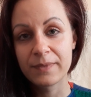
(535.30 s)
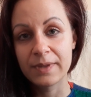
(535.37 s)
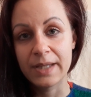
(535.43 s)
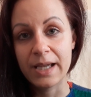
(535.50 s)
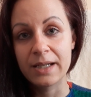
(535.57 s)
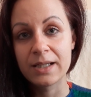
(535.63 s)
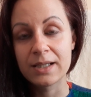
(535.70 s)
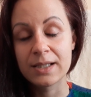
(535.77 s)

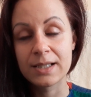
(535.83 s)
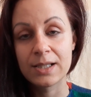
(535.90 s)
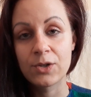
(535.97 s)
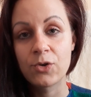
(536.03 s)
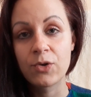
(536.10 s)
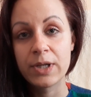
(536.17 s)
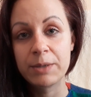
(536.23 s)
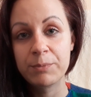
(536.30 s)
That is
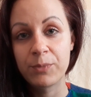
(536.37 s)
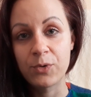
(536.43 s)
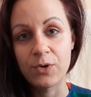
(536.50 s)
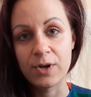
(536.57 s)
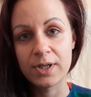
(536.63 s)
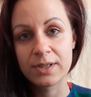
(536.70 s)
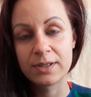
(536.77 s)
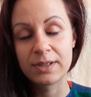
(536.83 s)
so
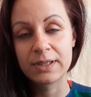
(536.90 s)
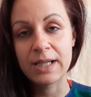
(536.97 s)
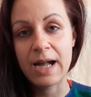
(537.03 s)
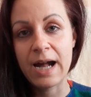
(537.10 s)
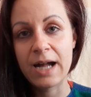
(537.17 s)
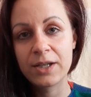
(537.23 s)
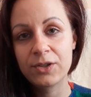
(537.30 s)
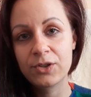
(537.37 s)
important.
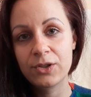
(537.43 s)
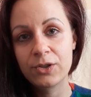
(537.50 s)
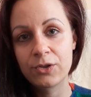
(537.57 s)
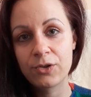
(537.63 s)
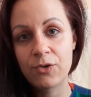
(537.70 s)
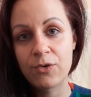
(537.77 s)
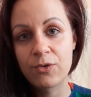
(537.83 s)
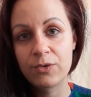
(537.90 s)
Honor
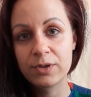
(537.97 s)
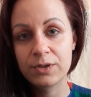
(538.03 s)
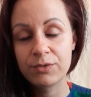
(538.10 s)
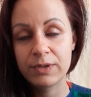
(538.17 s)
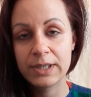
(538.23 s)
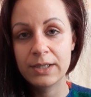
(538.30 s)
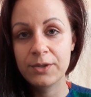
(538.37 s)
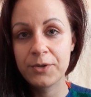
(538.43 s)
your own
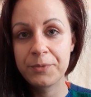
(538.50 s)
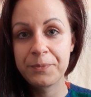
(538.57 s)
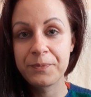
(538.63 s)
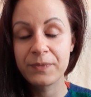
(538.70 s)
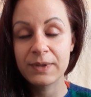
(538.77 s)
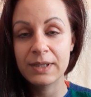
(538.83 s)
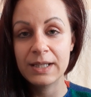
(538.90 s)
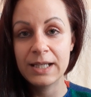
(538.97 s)

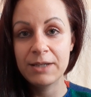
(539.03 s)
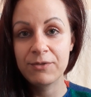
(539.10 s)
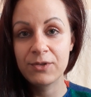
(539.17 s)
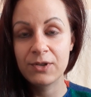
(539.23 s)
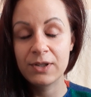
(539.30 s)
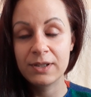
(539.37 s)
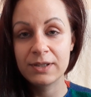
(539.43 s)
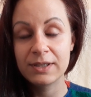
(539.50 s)
rhythm,
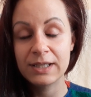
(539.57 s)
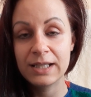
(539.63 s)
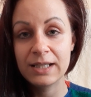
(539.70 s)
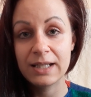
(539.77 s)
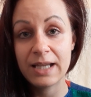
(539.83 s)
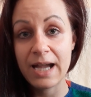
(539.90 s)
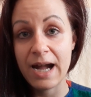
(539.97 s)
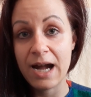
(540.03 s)
even in
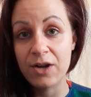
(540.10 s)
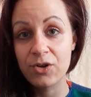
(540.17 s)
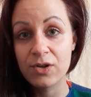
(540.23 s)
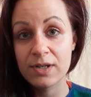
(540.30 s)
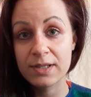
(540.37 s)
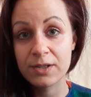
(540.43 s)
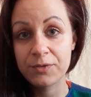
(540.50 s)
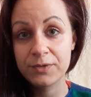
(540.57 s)
the
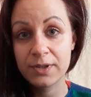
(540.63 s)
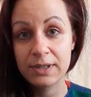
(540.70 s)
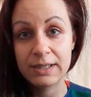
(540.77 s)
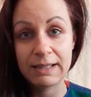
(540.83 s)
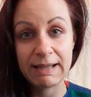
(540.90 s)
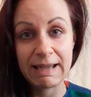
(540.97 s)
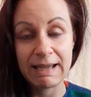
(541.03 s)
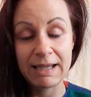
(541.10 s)
hours of the
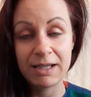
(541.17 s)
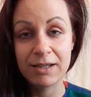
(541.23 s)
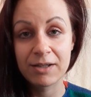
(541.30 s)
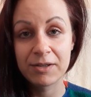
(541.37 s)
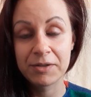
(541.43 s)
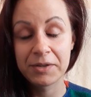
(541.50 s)
day.